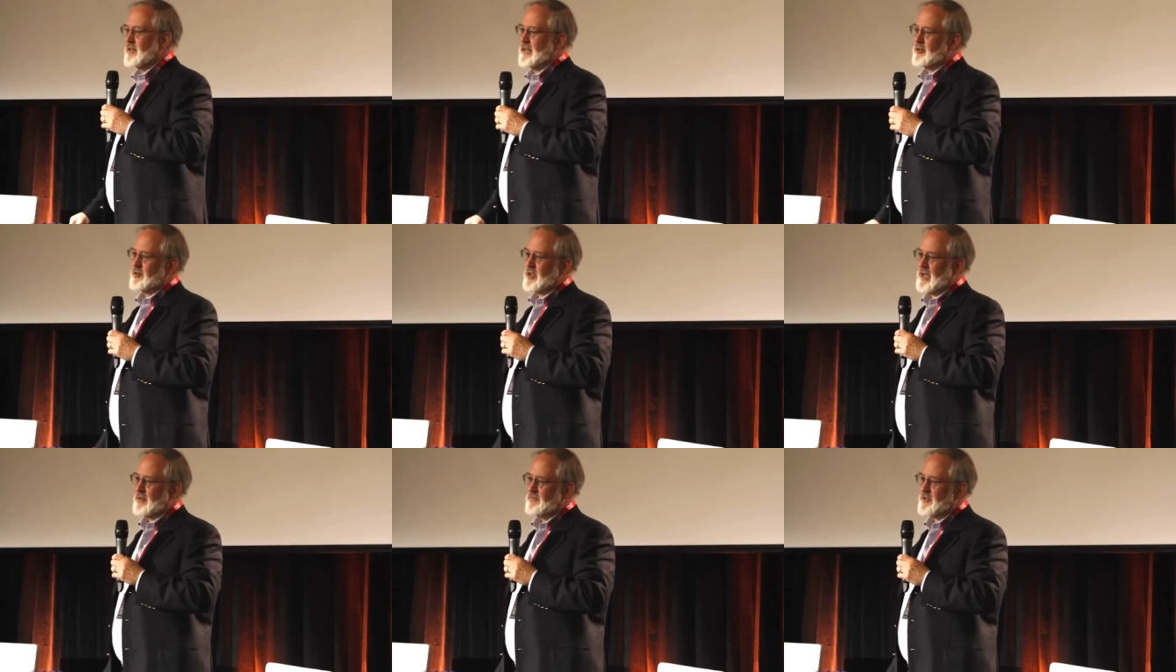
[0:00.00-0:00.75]
in later
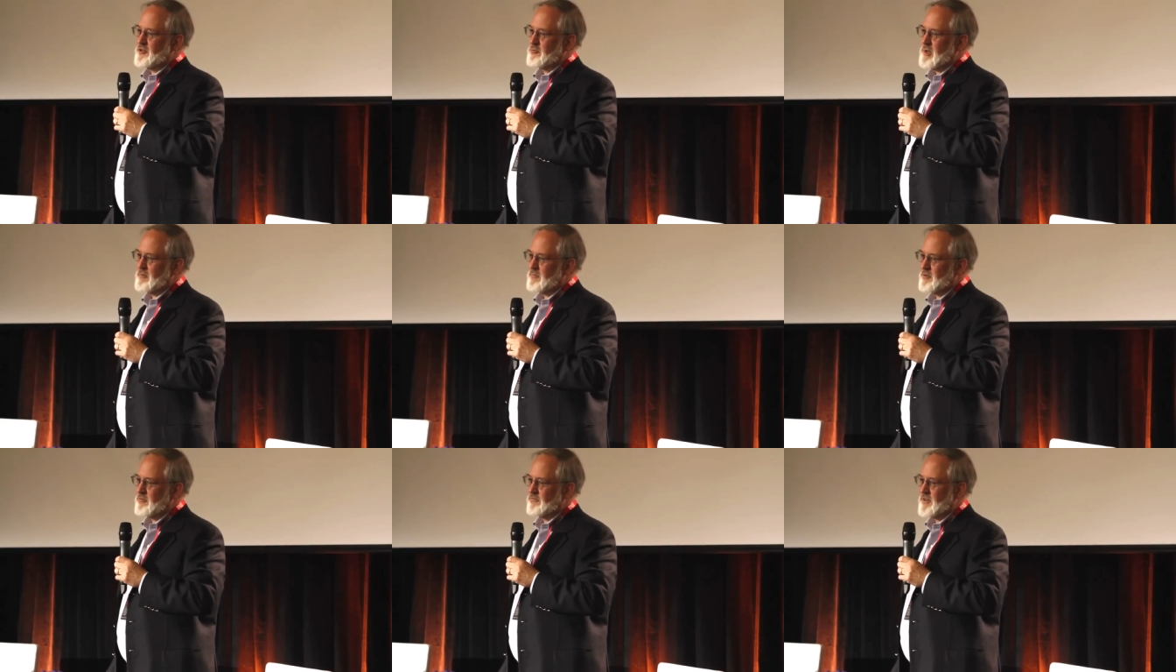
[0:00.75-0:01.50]
life and you might
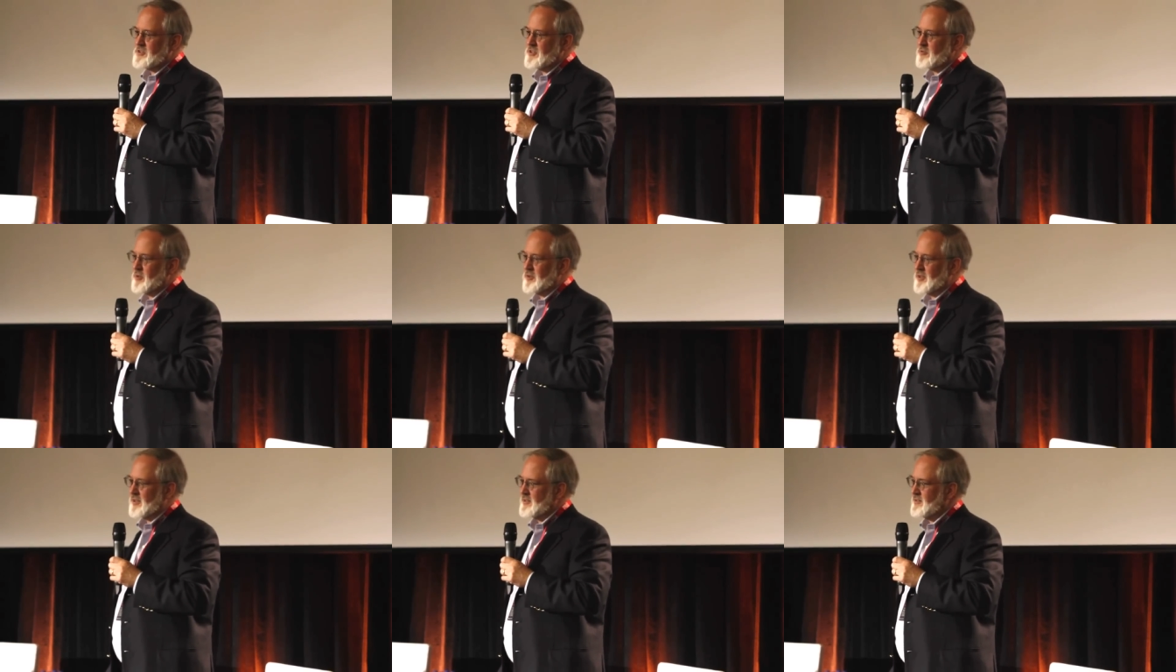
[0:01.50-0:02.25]
be fussing
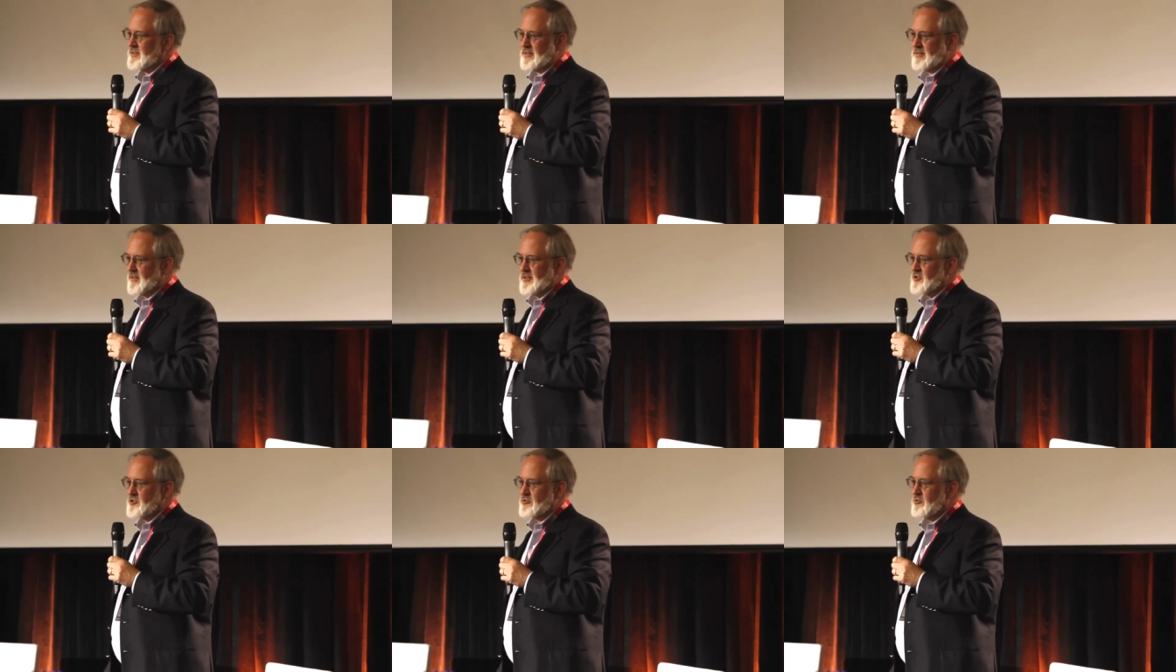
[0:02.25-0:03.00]
with things that
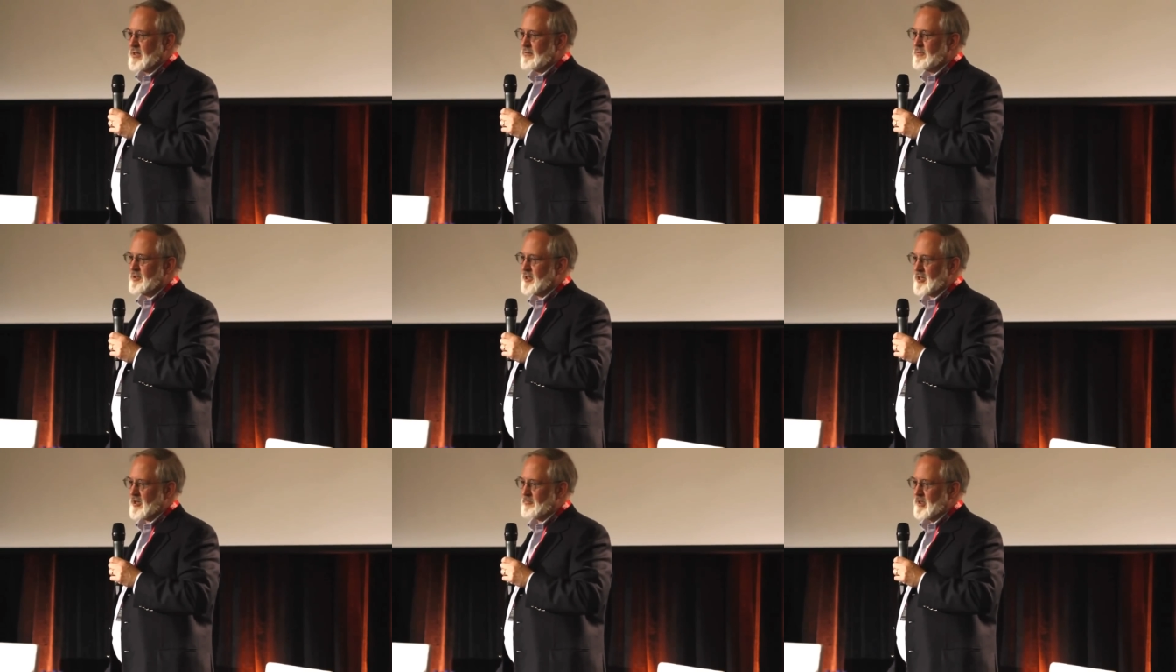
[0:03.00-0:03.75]
screw
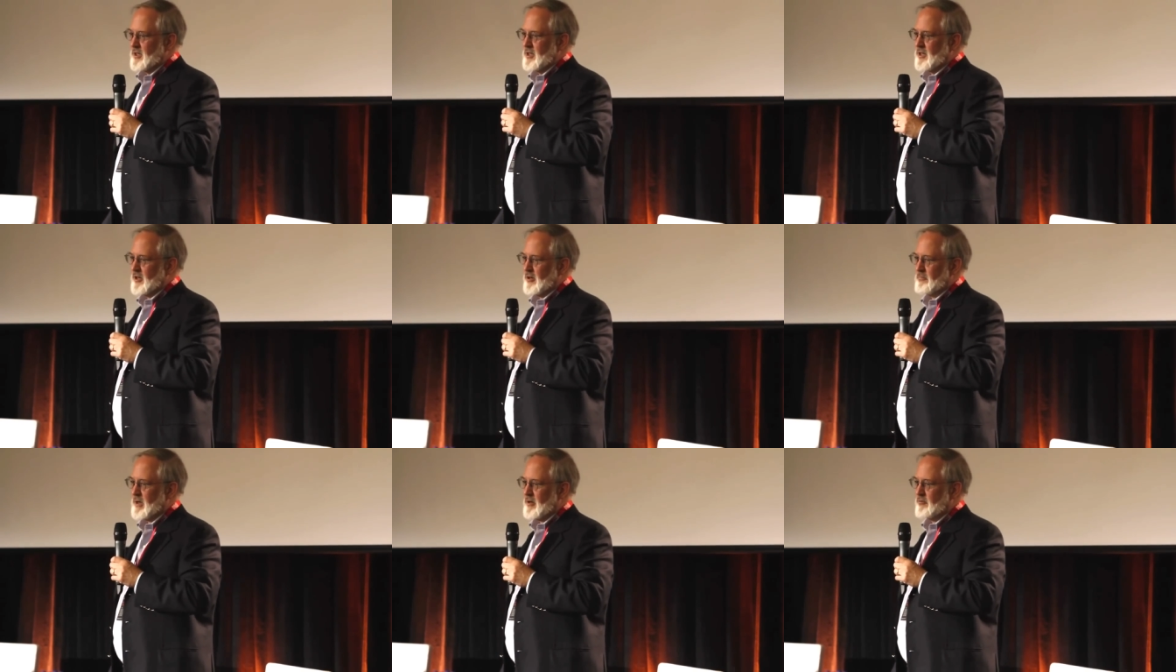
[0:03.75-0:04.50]
everything up
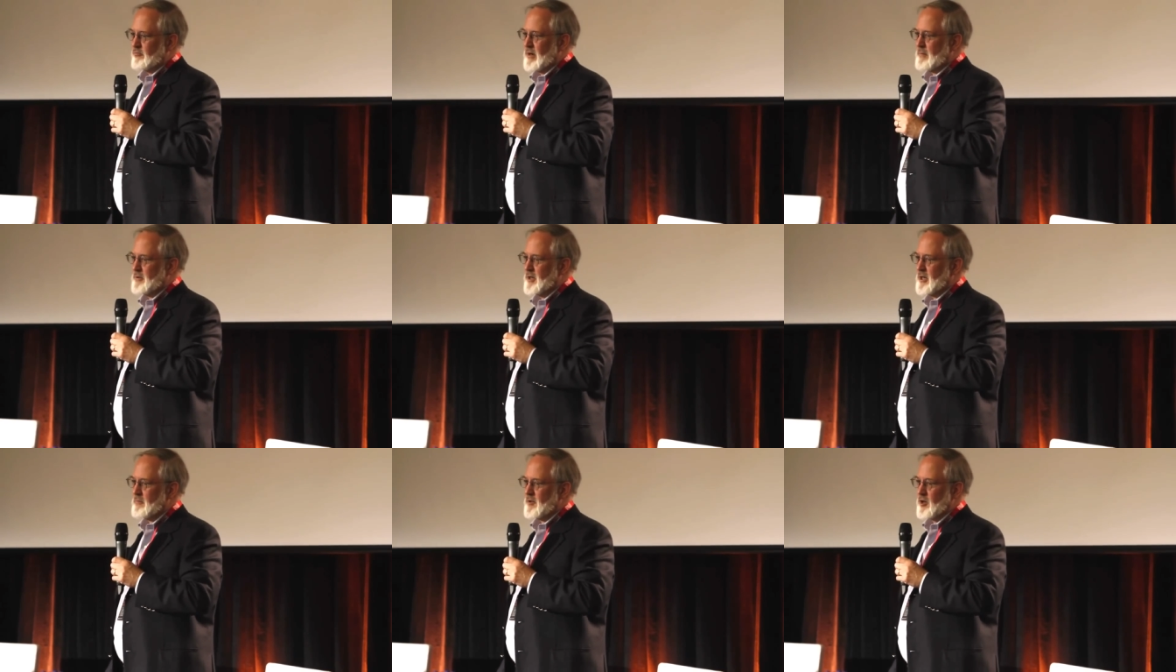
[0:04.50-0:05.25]
uh, by
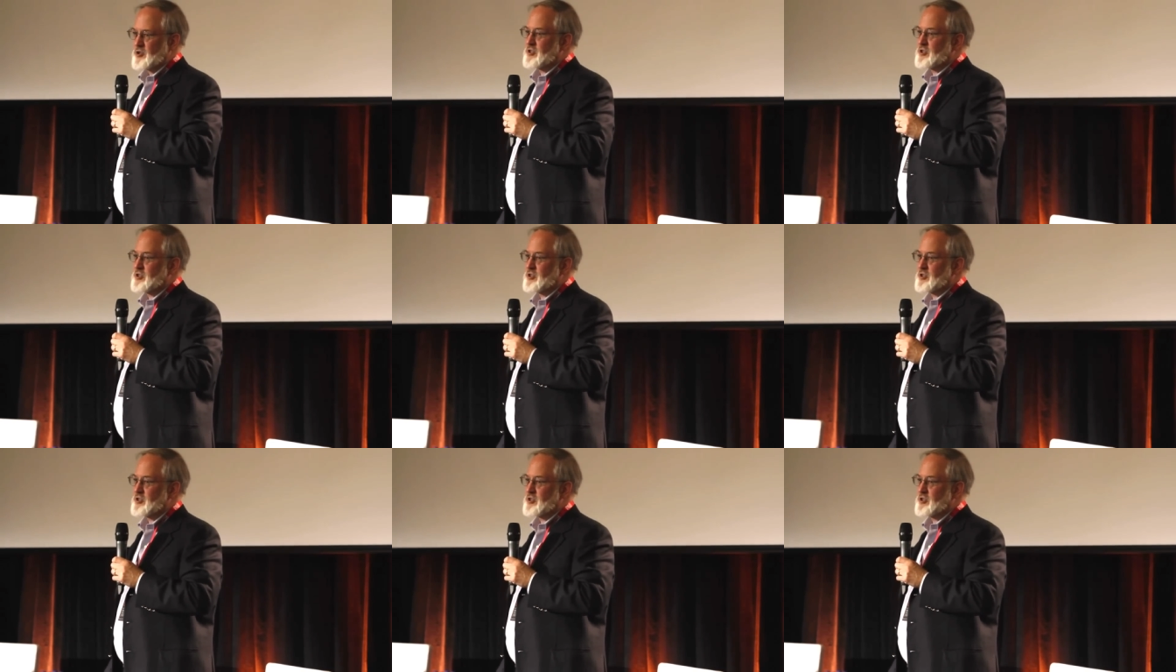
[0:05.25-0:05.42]
ramping it up